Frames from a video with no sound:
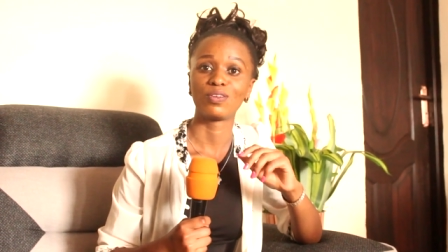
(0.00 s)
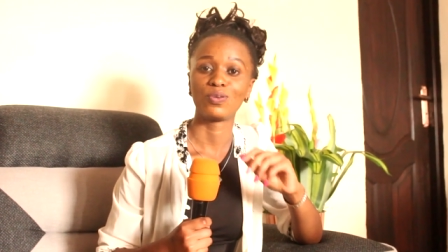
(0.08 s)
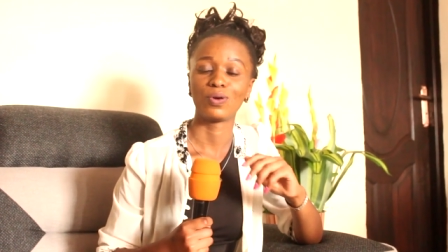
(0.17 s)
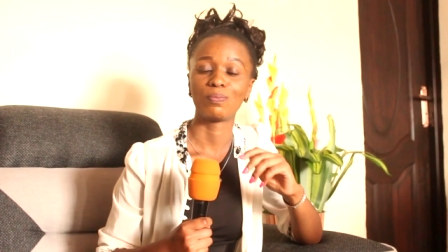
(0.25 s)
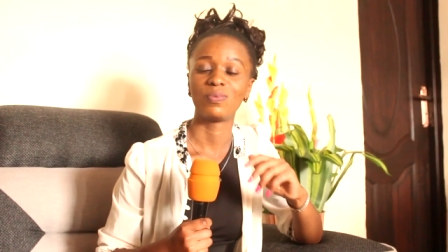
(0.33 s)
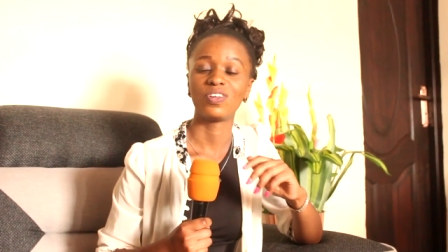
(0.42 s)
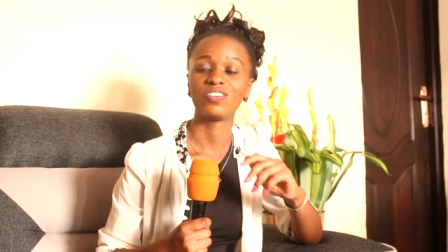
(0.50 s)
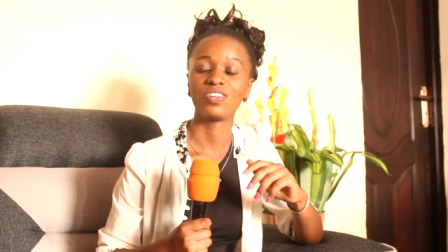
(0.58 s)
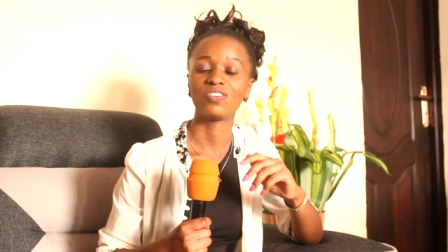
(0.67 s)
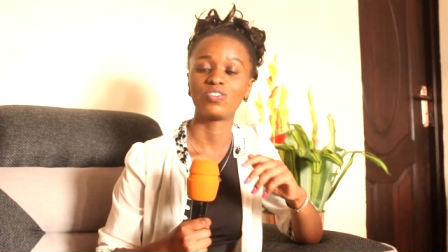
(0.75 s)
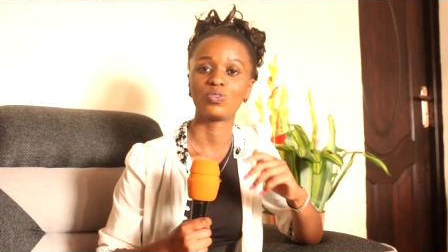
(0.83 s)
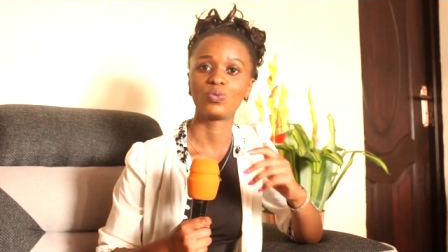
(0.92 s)
your
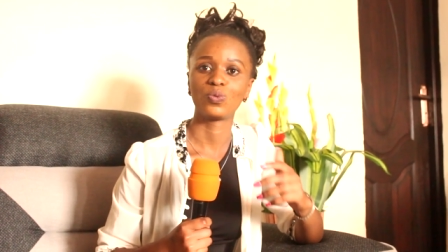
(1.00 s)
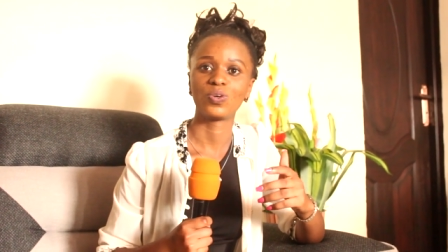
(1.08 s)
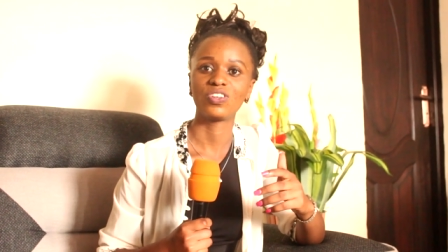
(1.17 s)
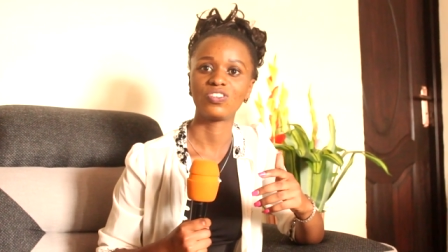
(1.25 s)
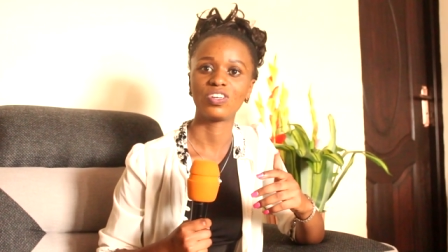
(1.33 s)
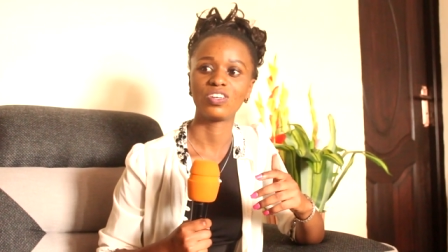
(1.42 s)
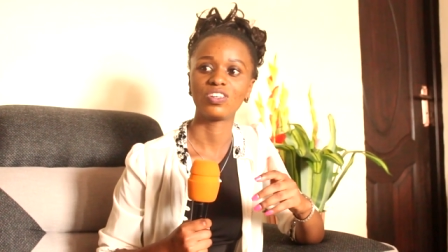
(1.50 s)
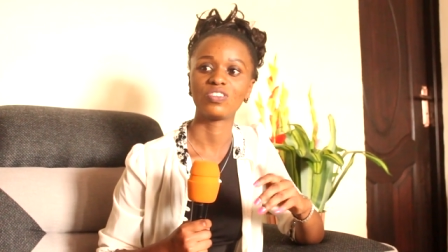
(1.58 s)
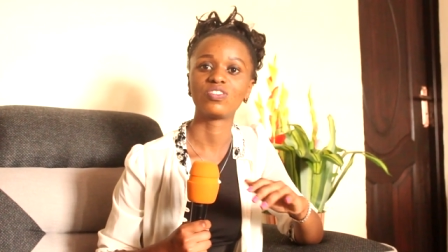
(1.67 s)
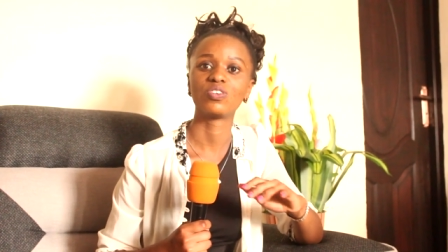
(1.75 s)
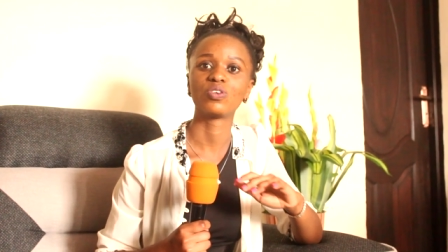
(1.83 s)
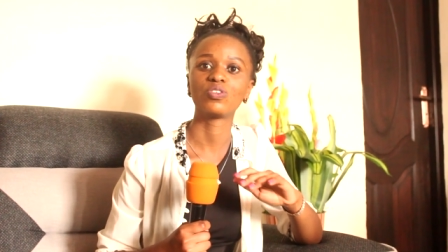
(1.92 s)
present situation
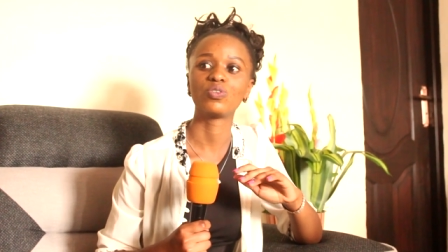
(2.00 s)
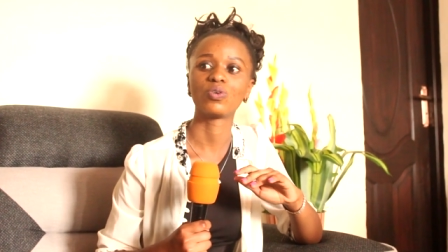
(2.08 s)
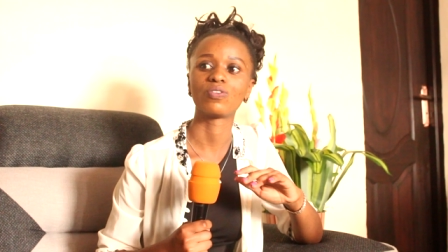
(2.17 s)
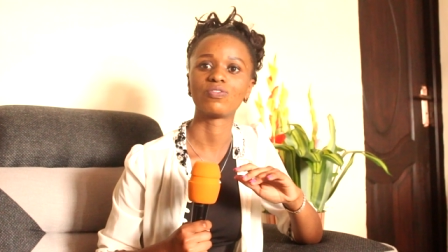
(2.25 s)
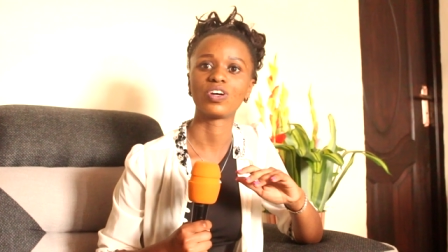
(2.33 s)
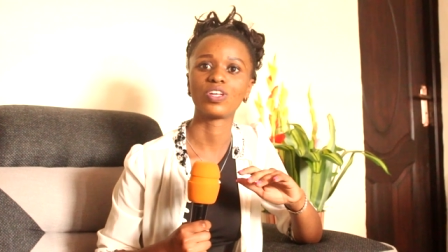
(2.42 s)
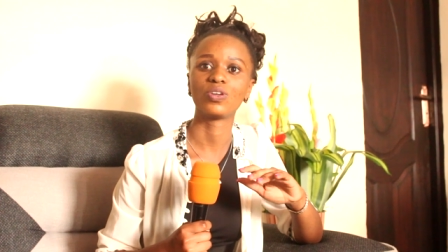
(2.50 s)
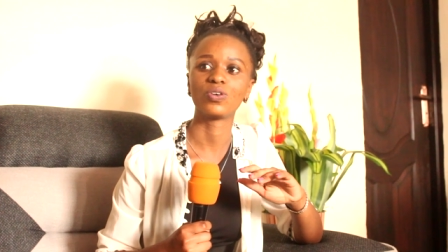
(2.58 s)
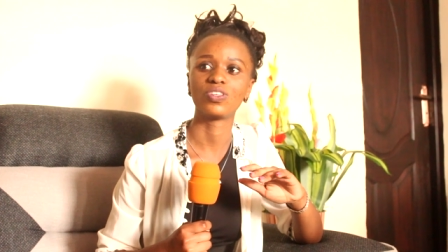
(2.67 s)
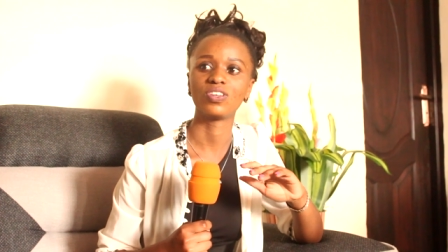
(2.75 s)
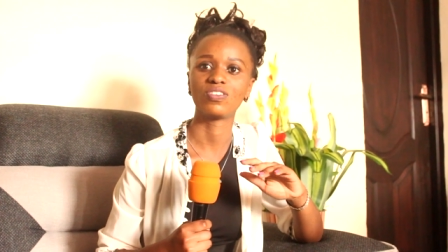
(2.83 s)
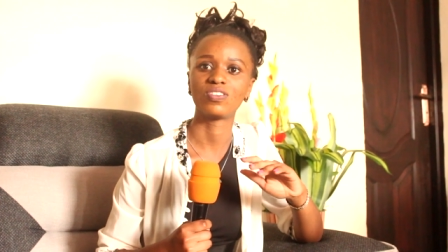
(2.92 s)
is not your final
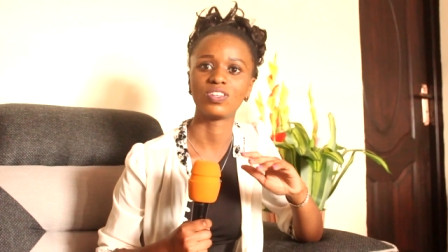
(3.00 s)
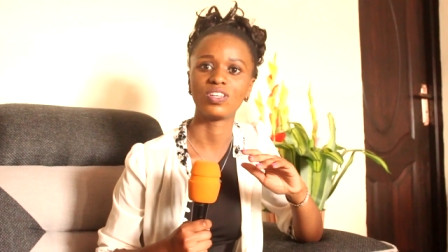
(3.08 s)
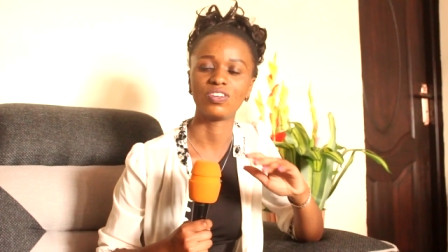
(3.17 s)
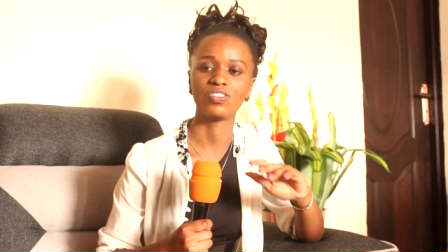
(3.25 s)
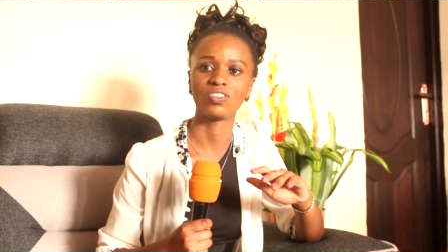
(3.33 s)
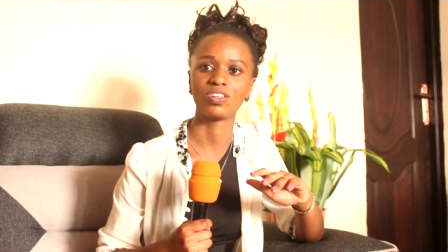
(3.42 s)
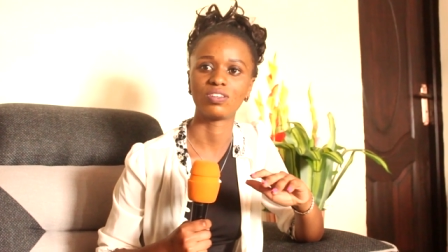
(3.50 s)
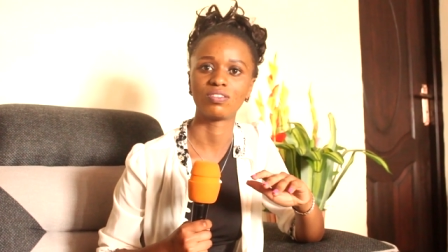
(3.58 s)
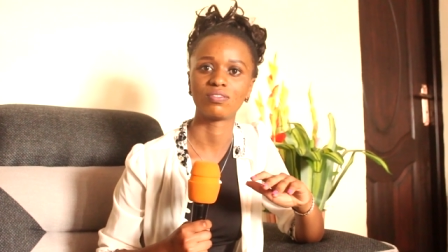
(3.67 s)
destination.